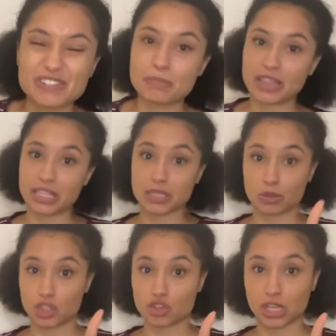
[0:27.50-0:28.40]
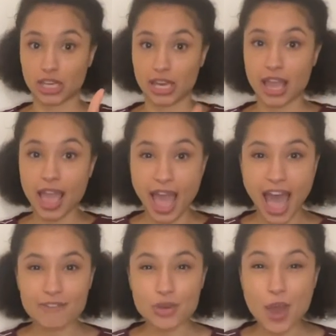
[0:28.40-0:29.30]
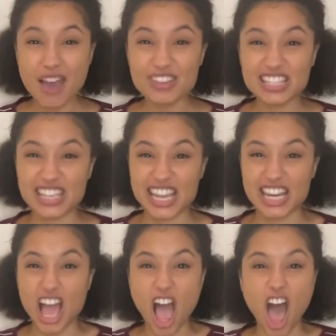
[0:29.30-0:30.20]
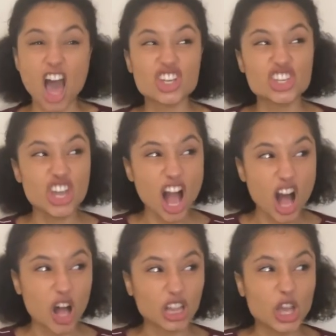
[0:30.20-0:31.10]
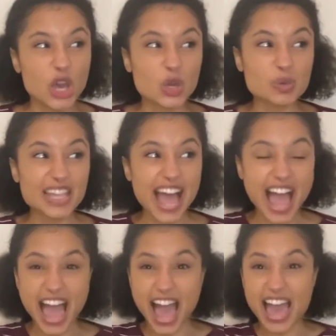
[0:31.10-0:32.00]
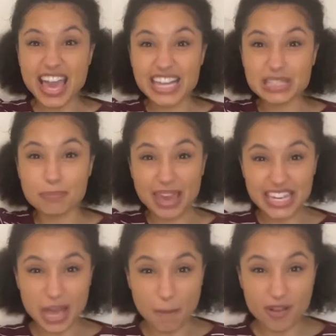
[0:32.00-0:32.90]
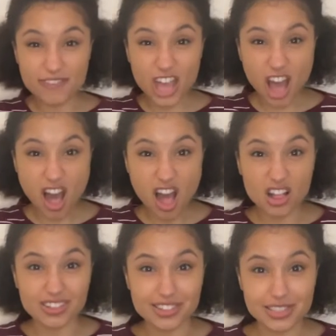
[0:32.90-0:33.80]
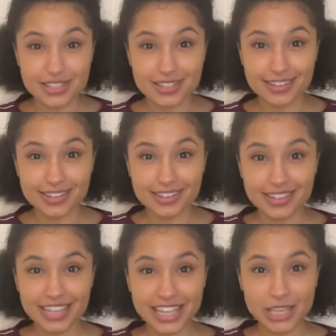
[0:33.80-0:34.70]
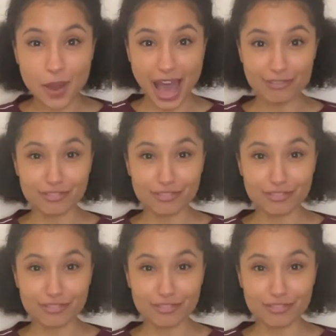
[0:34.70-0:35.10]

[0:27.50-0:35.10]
But this one's tricky. Have you ever seen a girl whose hair is made up of curls? You have?